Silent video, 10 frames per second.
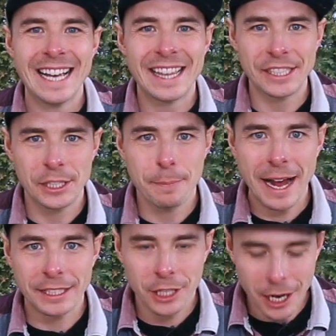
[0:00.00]
This
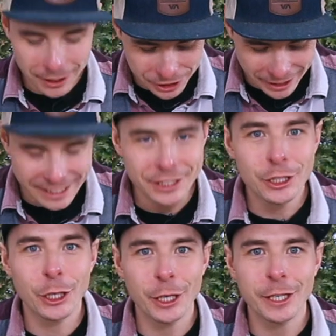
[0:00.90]
spatchcock chicken
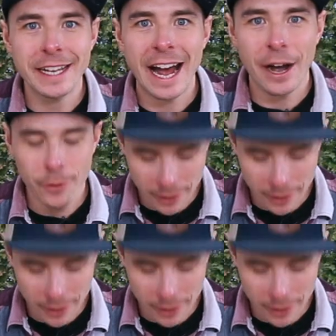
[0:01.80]
turned out